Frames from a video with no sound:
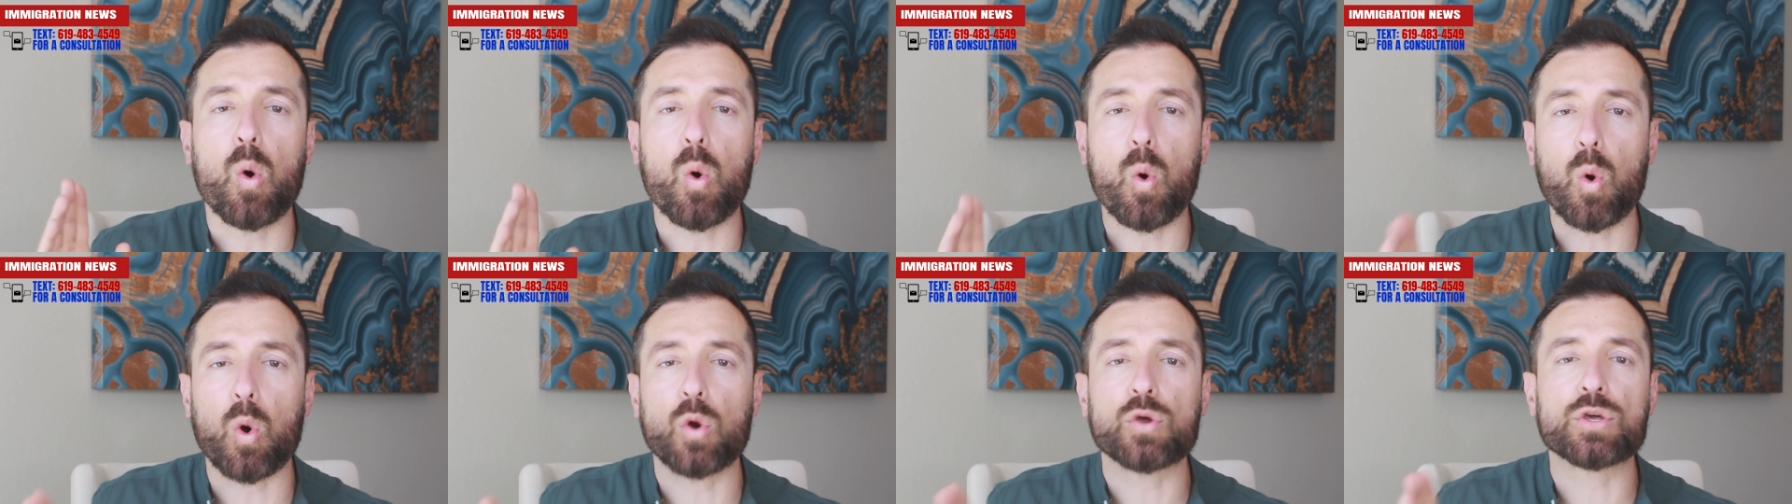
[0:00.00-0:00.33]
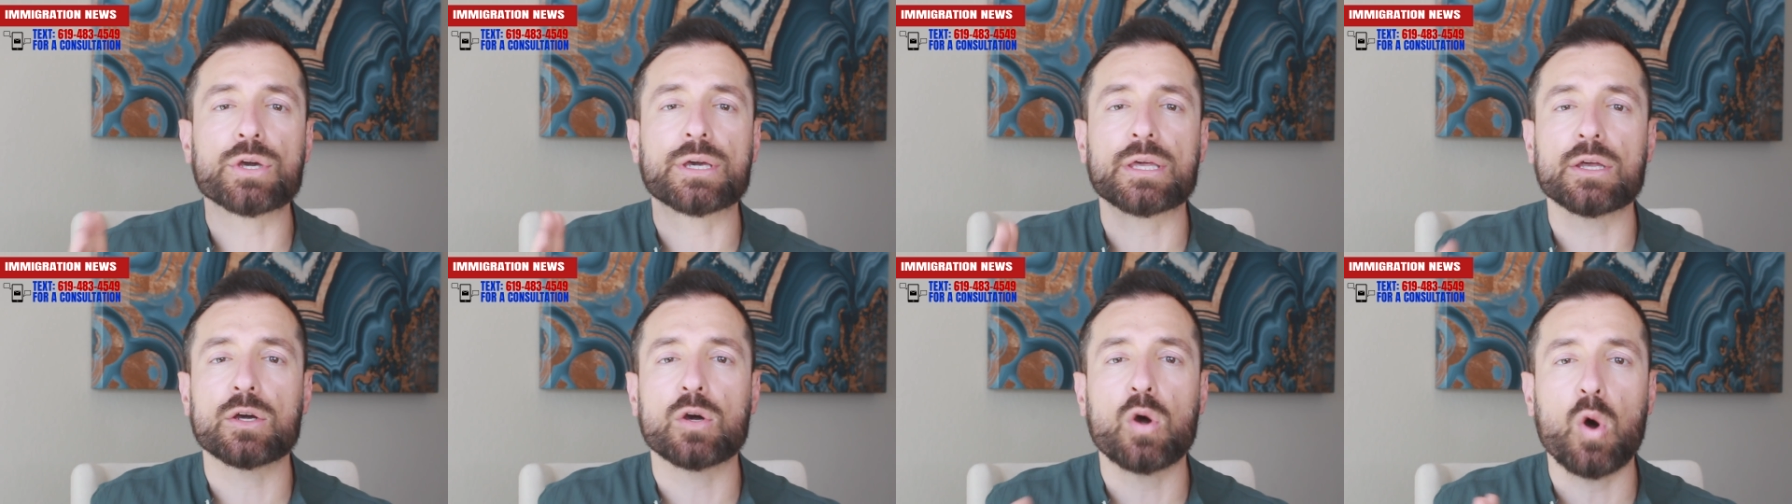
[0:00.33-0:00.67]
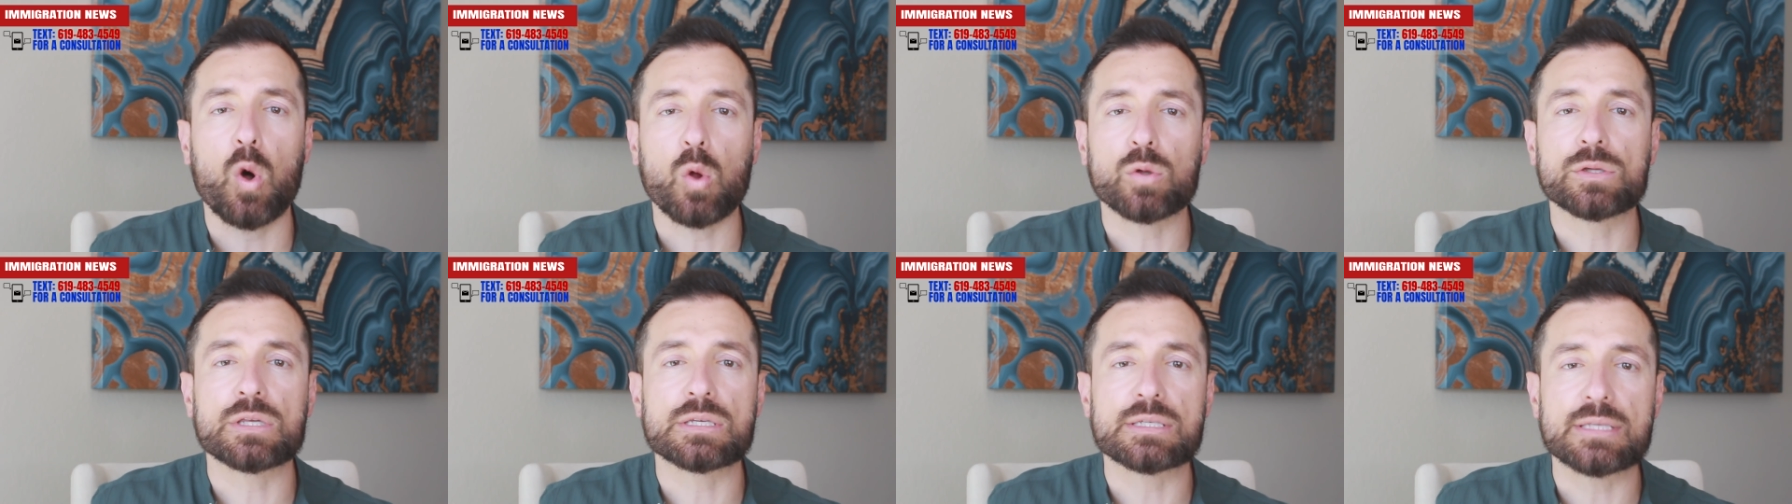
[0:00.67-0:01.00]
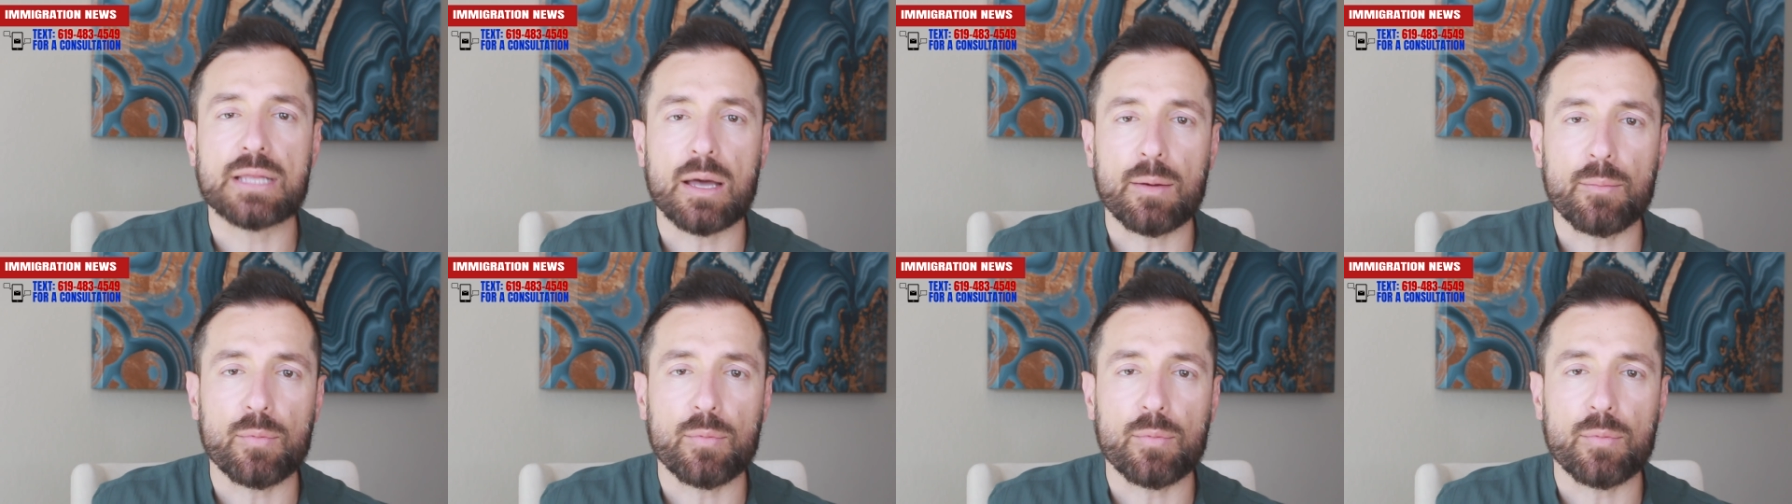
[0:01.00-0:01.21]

or you can call this